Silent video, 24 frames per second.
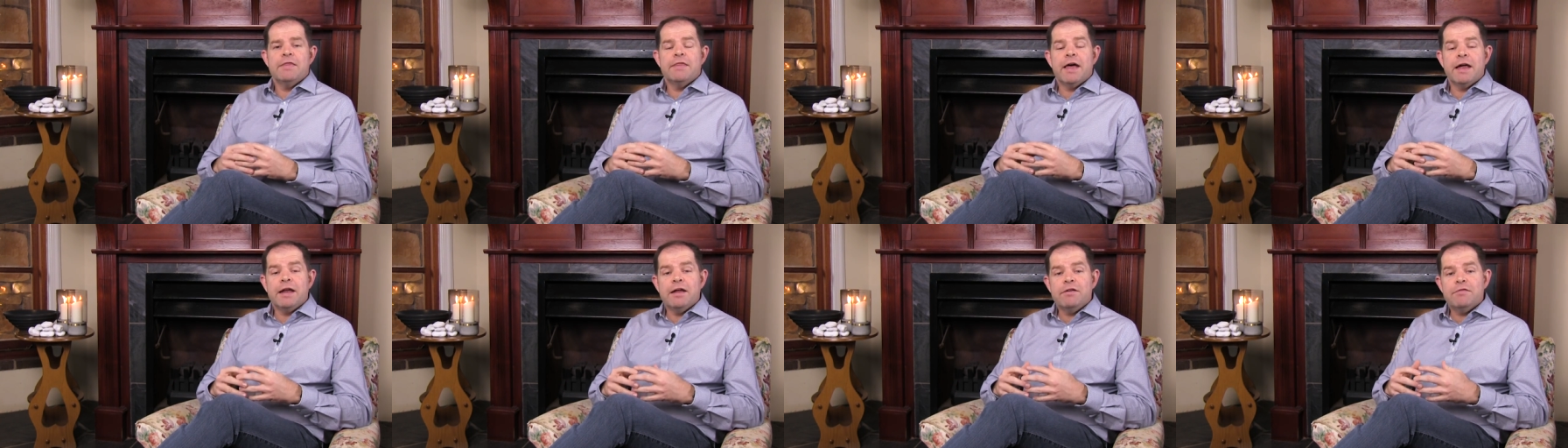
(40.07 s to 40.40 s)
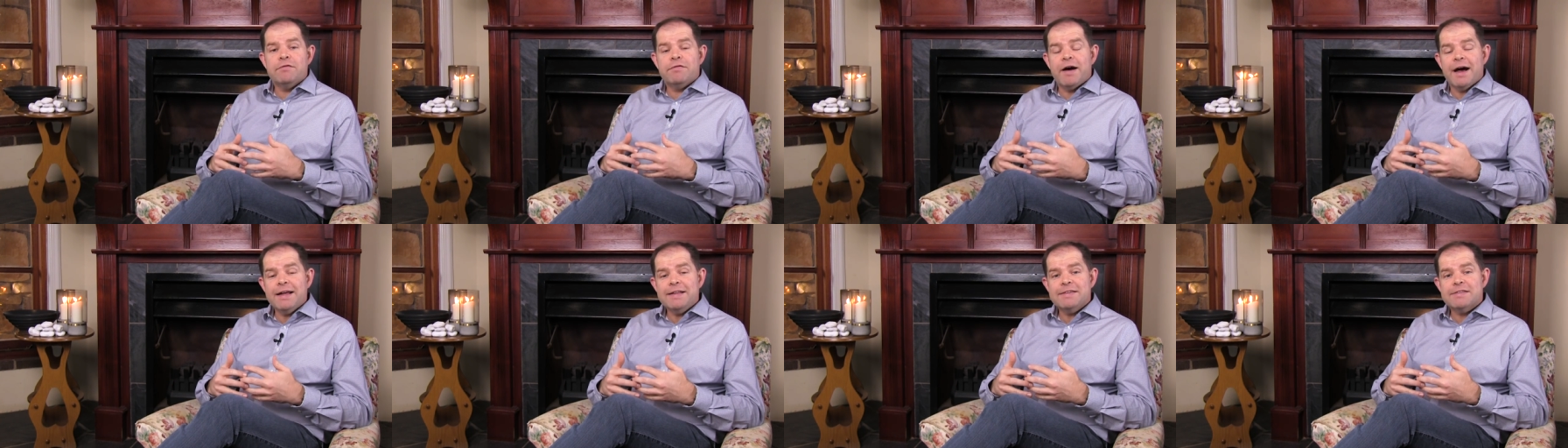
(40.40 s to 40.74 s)
that
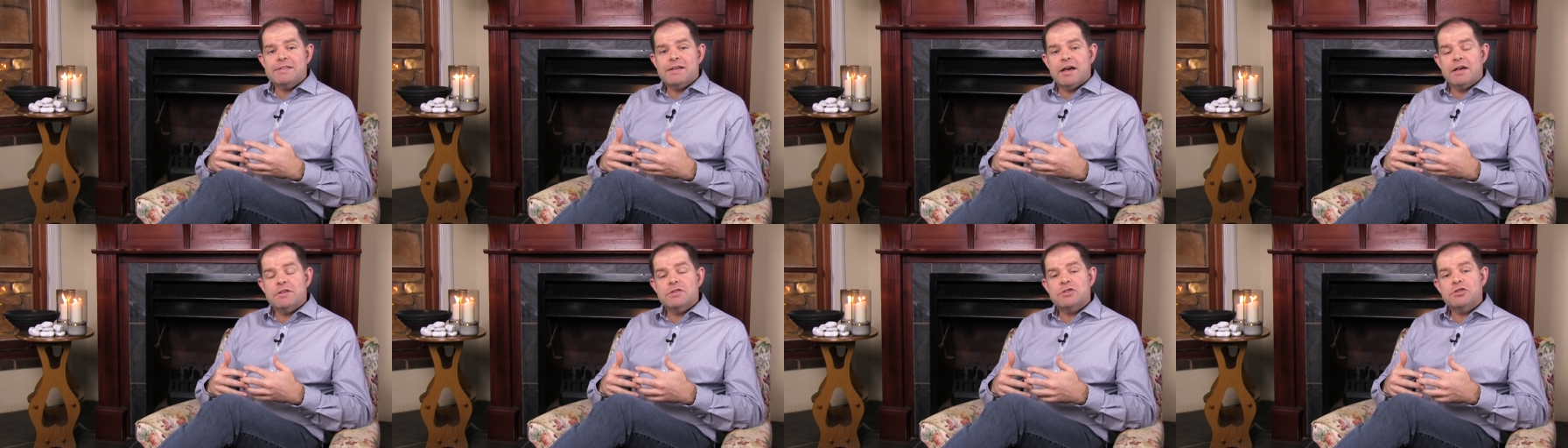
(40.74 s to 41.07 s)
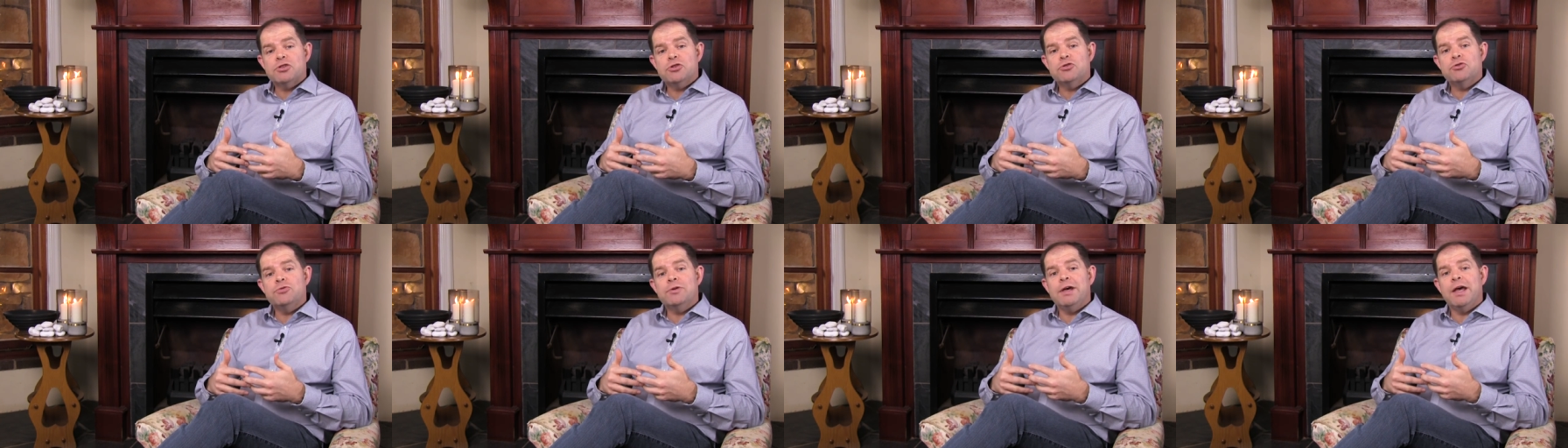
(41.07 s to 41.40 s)
invites us
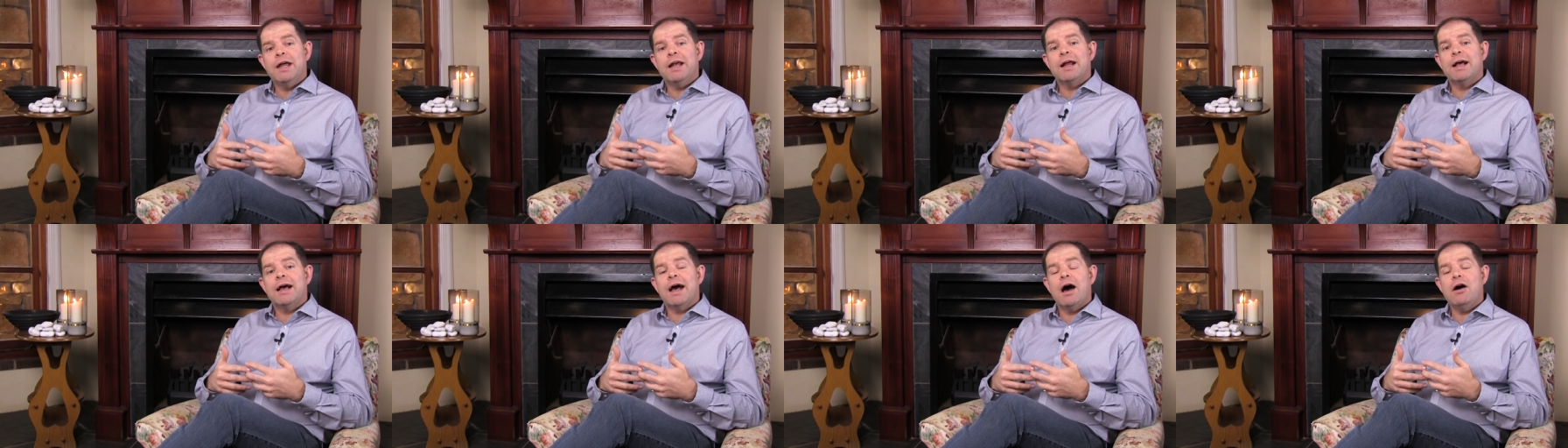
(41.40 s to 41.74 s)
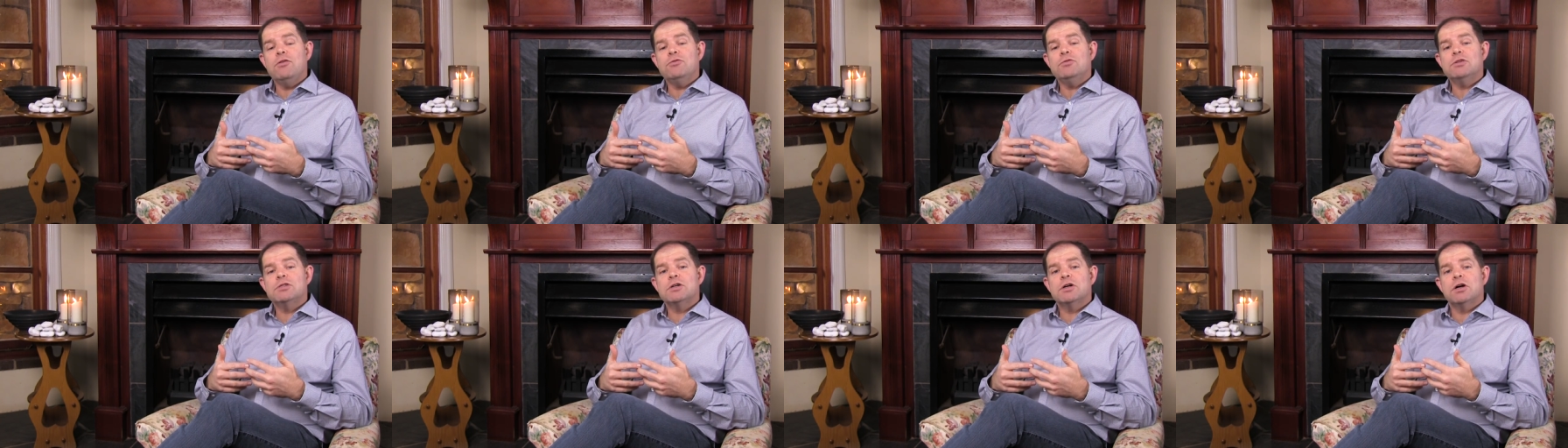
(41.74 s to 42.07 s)
to
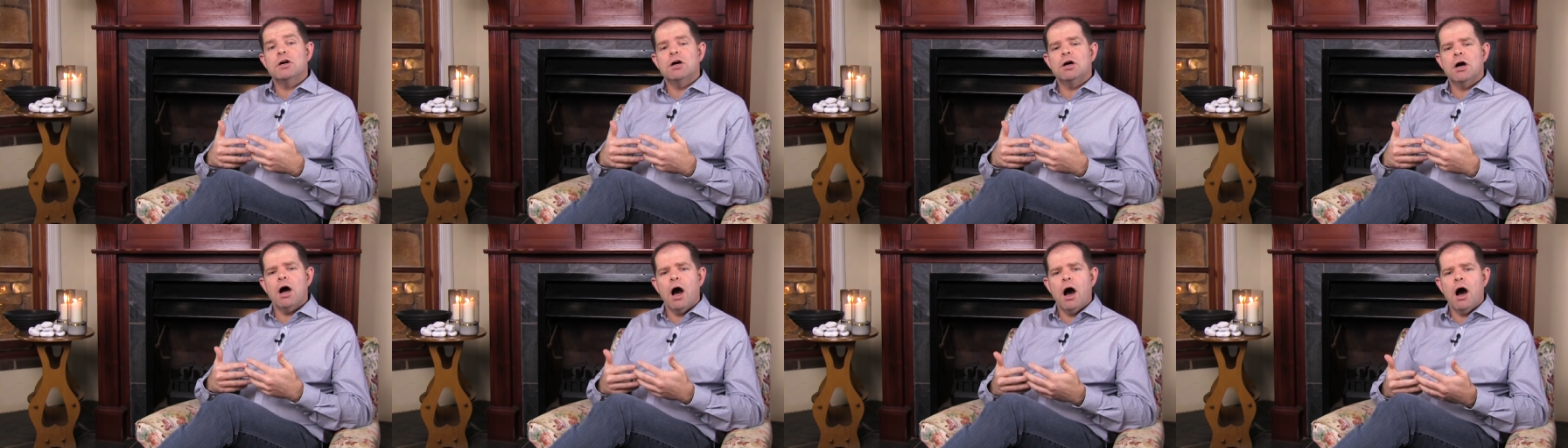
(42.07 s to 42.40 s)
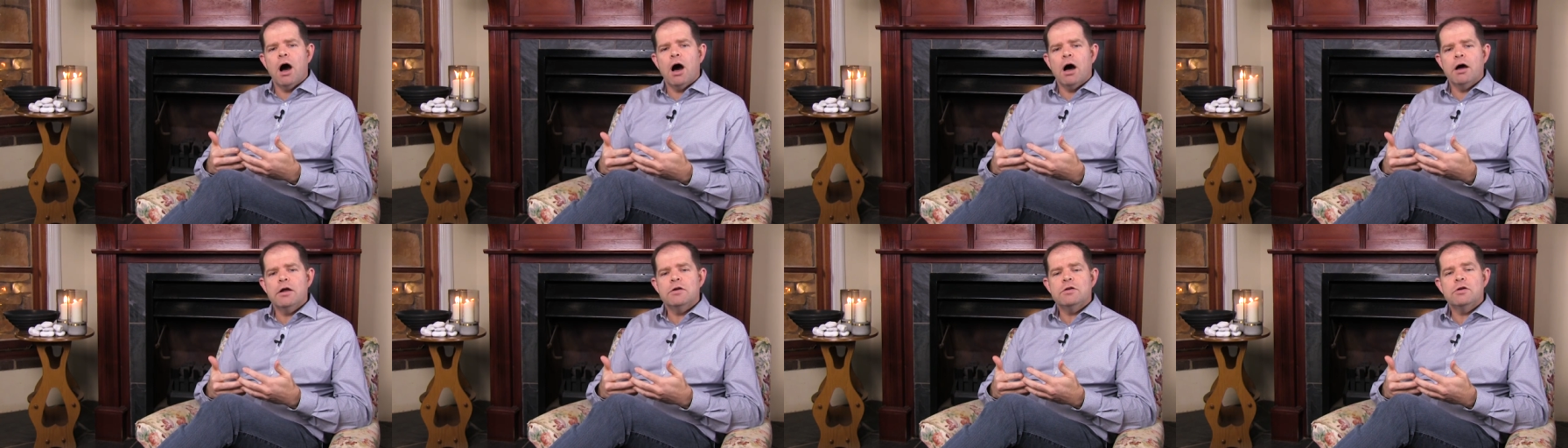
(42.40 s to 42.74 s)
encounter
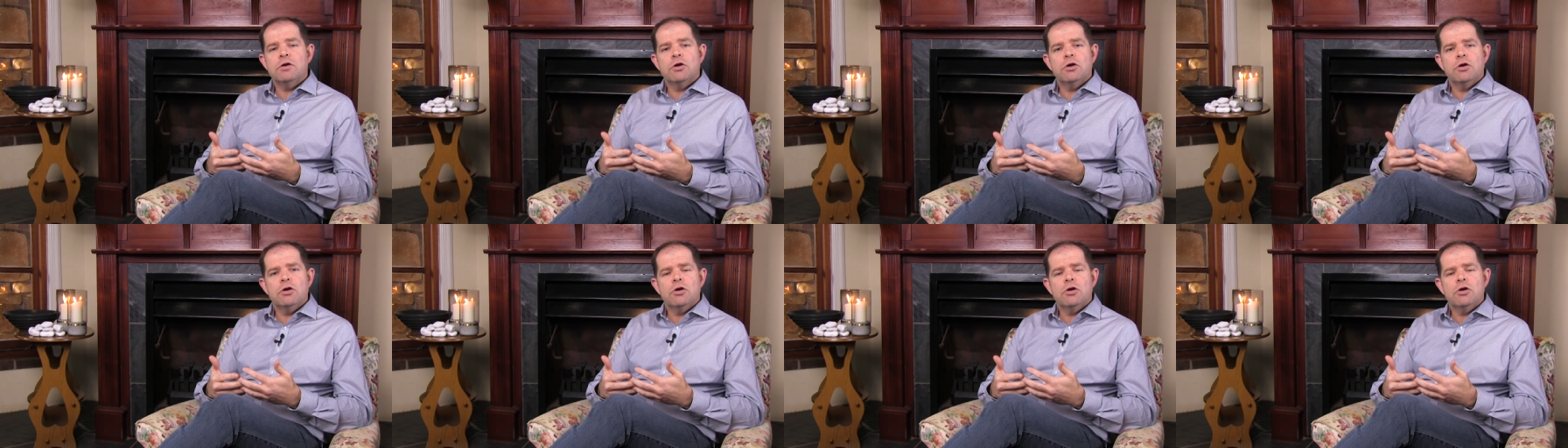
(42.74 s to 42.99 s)
God